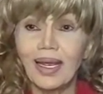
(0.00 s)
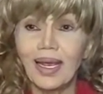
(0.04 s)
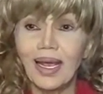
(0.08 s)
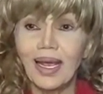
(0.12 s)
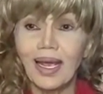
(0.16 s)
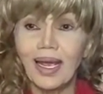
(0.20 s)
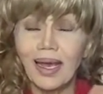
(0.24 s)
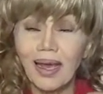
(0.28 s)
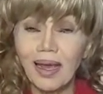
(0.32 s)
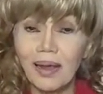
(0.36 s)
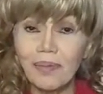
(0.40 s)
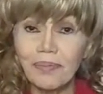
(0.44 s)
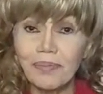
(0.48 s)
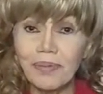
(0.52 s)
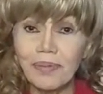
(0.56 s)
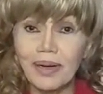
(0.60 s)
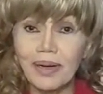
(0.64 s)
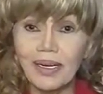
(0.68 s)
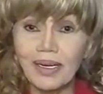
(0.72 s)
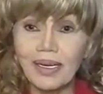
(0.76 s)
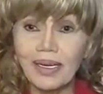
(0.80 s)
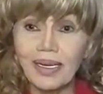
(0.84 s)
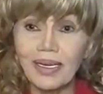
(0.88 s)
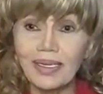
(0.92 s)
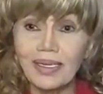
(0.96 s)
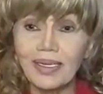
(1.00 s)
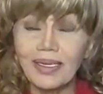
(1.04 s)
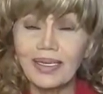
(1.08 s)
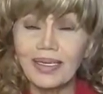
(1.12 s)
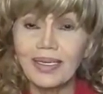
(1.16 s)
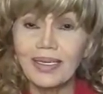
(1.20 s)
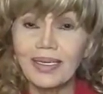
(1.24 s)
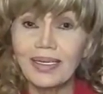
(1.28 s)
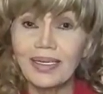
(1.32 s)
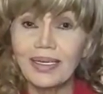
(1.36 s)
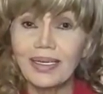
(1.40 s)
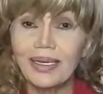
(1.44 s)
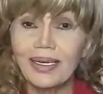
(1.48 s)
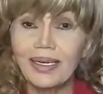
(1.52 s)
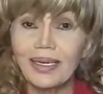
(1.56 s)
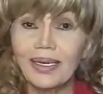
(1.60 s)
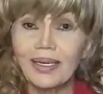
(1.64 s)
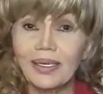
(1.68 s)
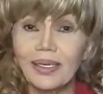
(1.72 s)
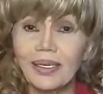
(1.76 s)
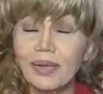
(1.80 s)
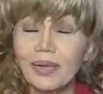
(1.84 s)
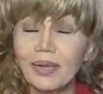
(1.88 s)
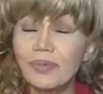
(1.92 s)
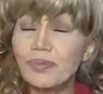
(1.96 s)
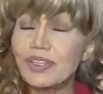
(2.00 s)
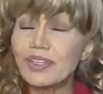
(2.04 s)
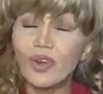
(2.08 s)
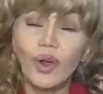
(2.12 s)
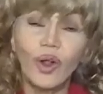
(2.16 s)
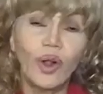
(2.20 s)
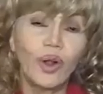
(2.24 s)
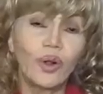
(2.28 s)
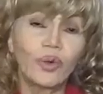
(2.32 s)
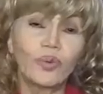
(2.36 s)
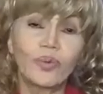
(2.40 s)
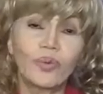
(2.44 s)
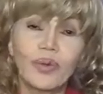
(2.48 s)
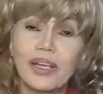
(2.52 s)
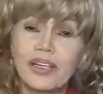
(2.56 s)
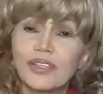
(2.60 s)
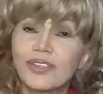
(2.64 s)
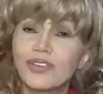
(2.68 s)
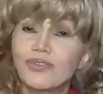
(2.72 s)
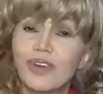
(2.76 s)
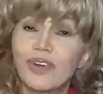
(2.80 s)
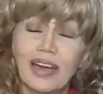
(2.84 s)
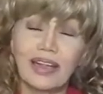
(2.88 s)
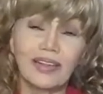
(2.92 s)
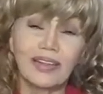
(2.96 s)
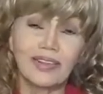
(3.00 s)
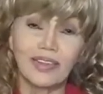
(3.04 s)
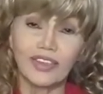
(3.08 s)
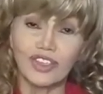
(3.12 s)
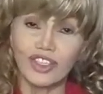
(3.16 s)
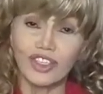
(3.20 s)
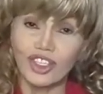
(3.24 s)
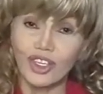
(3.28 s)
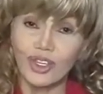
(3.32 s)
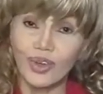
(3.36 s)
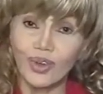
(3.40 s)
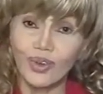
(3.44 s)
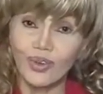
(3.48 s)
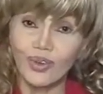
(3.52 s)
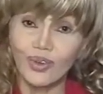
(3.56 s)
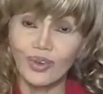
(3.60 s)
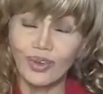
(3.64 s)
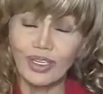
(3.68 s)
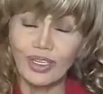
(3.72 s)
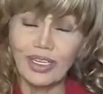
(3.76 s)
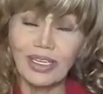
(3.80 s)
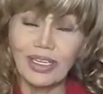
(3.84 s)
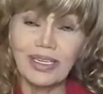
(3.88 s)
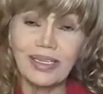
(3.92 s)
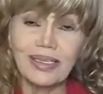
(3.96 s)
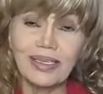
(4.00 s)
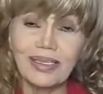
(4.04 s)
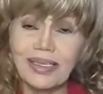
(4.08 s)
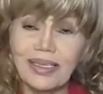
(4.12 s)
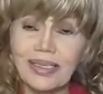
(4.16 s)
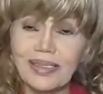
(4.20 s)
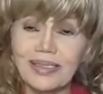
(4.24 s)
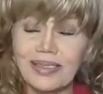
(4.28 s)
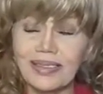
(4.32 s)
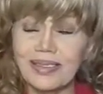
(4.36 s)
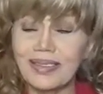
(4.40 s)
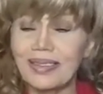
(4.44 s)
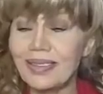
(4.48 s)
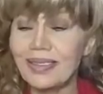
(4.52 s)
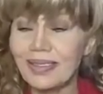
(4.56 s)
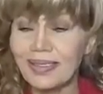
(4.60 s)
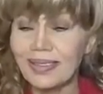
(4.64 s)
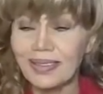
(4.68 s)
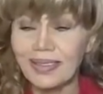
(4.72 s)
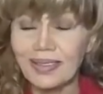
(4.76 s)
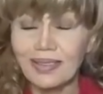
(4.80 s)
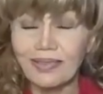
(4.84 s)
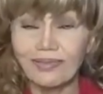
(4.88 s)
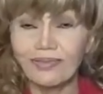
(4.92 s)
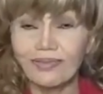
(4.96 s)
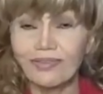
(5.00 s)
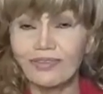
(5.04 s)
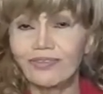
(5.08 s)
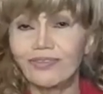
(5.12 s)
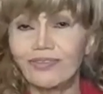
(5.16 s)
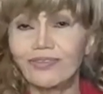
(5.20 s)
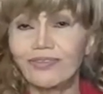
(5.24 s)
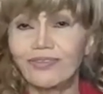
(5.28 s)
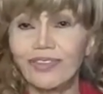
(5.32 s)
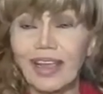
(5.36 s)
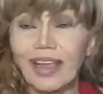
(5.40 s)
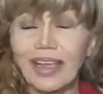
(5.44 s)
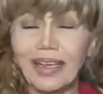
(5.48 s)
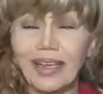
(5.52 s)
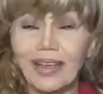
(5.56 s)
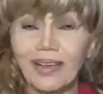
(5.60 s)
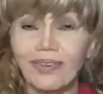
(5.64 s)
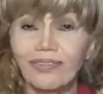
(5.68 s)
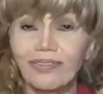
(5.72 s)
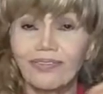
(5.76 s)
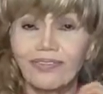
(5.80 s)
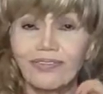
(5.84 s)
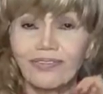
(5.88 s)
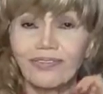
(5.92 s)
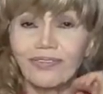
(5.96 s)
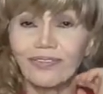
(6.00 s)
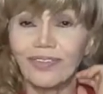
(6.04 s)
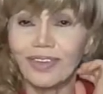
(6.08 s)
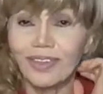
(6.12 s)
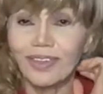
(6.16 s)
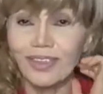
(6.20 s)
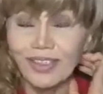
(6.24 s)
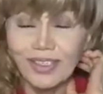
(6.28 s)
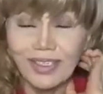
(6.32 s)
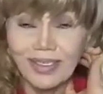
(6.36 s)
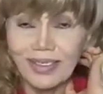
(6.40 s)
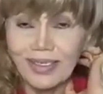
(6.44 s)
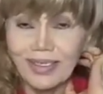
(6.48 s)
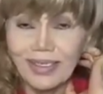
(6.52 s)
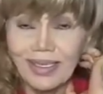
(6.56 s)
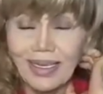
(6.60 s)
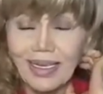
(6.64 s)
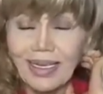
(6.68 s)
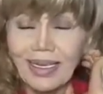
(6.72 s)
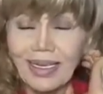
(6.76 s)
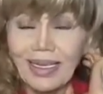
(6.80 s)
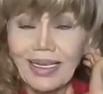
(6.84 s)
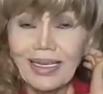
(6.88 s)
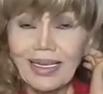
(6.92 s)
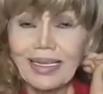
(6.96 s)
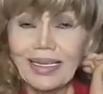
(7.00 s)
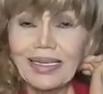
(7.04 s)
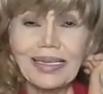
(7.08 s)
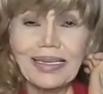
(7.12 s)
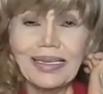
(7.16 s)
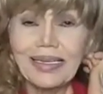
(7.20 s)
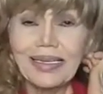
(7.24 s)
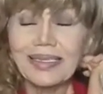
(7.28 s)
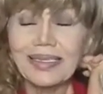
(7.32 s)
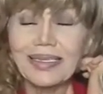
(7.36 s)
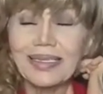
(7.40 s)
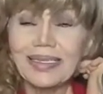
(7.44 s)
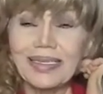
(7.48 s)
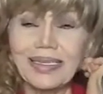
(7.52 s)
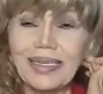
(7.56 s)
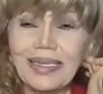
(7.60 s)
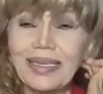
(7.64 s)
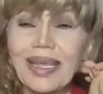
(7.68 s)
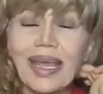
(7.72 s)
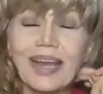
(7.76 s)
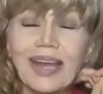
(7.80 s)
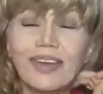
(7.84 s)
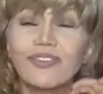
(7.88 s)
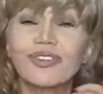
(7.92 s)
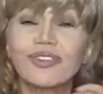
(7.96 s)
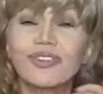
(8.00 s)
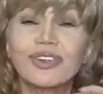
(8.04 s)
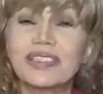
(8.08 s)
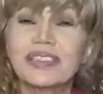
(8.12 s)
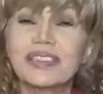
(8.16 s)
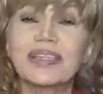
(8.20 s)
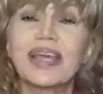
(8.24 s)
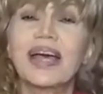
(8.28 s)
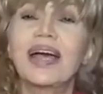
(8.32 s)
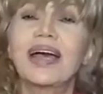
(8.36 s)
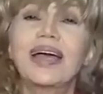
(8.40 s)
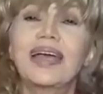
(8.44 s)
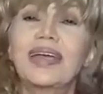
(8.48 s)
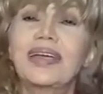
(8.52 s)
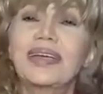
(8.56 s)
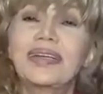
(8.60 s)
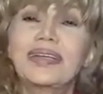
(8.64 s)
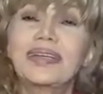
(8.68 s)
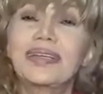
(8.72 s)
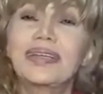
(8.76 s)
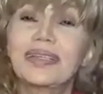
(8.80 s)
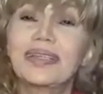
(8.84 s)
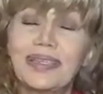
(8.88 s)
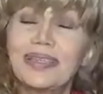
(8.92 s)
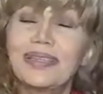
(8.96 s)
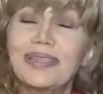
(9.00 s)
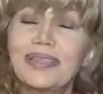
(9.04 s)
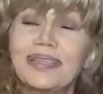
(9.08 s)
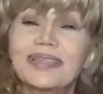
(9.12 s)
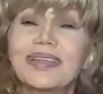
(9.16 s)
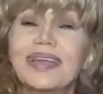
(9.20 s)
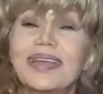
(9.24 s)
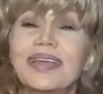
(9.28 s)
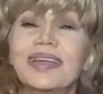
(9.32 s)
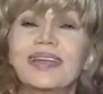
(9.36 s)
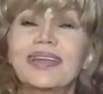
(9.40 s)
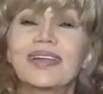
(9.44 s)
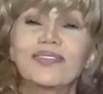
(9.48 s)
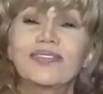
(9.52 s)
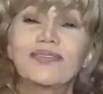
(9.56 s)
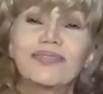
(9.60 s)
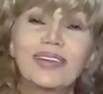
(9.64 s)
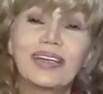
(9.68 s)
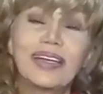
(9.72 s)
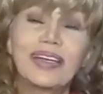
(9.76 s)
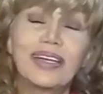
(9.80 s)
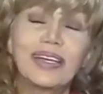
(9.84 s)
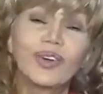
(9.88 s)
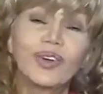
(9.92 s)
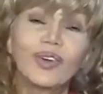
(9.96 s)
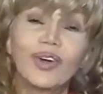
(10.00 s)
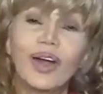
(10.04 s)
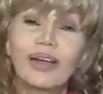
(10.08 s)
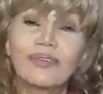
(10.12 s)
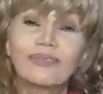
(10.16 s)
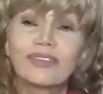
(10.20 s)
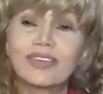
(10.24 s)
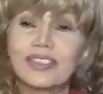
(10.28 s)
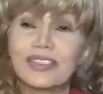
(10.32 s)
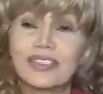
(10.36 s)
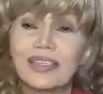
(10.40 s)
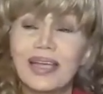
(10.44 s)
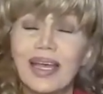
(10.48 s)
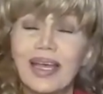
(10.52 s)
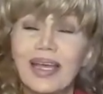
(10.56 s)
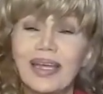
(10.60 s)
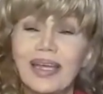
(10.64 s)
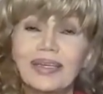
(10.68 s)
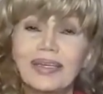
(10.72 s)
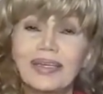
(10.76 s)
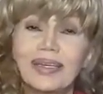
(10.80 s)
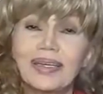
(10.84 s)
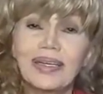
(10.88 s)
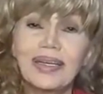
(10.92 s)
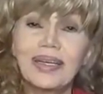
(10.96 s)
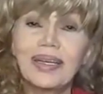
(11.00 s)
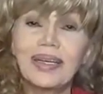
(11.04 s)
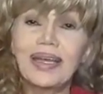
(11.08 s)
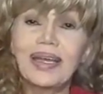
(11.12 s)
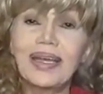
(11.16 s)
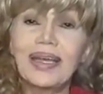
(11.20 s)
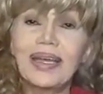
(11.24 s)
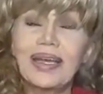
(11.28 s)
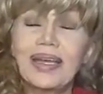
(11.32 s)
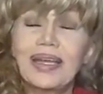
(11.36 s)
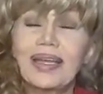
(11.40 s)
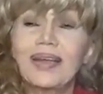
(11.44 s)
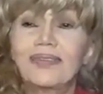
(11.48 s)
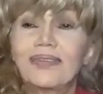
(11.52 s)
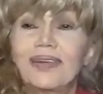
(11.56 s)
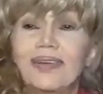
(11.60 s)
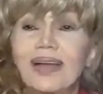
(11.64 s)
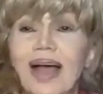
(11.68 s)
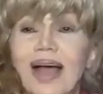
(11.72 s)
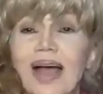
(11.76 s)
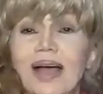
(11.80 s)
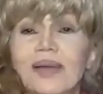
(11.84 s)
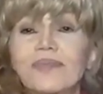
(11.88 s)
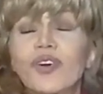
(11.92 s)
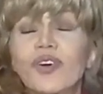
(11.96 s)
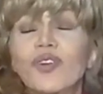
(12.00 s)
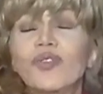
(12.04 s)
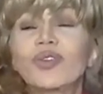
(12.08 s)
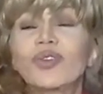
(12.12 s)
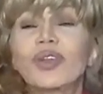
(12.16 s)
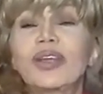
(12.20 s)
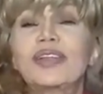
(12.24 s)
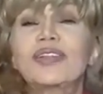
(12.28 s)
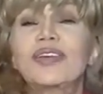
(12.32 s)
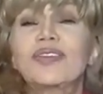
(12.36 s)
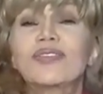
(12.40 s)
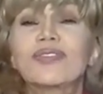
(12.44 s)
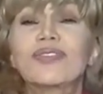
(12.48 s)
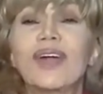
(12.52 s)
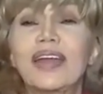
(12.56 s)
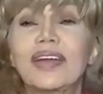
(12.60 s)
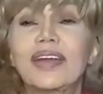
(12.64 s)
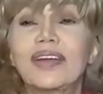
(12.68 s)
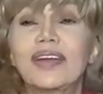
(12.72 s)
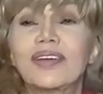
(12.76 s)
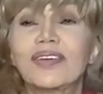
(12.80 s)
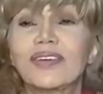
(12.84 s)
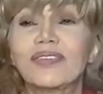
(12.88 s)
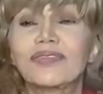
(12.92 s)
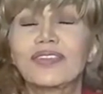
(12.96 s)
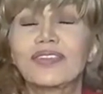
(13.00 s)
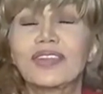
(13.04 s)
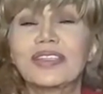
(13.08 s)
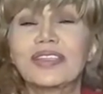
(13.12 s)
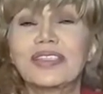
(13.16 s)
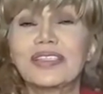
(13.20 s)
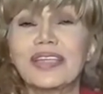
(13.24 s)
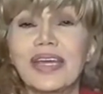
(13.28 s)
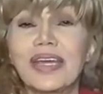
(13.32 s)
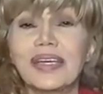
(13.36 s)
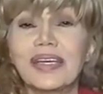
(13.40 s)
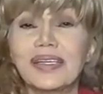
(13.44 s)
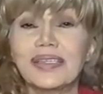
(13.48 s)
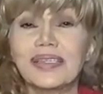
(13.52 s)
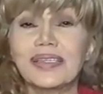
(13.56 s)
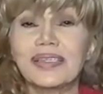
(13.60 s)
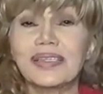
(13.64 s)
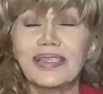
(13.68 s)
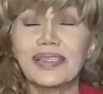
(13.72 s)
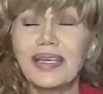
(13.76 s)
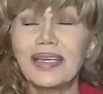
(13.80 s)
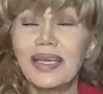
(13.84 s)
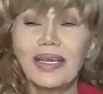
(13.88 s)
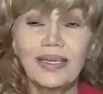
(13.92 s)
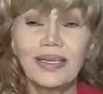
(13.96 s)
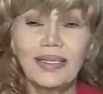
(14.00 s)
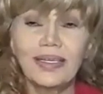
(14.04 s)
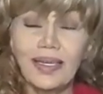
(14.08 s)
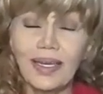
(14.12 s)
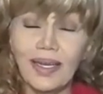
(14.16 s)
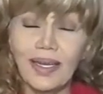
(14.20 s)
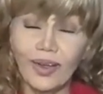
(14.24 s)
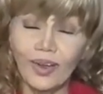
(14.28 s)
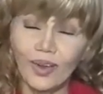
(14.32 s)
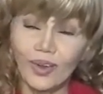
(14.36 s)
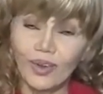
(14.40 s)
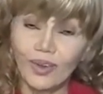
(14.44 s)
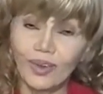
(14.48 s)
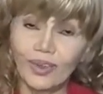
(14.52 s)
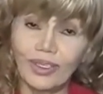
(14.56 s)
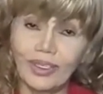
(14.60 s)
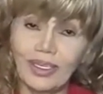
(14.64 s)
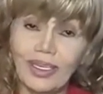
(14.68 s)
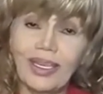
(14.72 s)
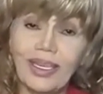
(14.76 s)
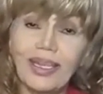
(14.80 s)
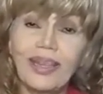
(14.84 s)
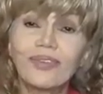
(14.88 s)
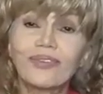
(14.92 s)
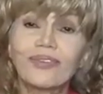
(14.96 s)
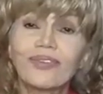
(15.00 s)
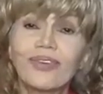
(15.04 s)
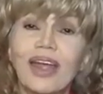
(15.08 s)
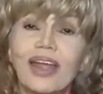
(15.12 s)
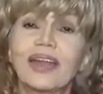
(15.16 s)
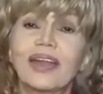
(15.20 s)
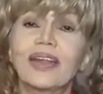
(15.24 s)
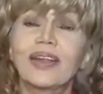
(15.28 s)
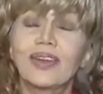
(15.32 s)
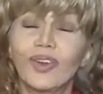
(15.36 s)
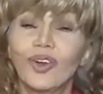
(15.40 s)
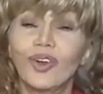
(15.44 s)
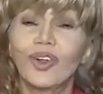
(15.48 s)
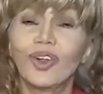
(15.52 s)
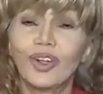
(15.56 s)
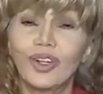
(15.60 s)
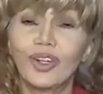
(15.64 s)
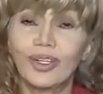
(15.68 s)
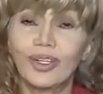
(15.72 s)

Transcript: Hubbard, he was always running the show. These, these fake, false things that he had resigned. He said on video, I've resigned. I'm only the writer of the text. No, he ran it all.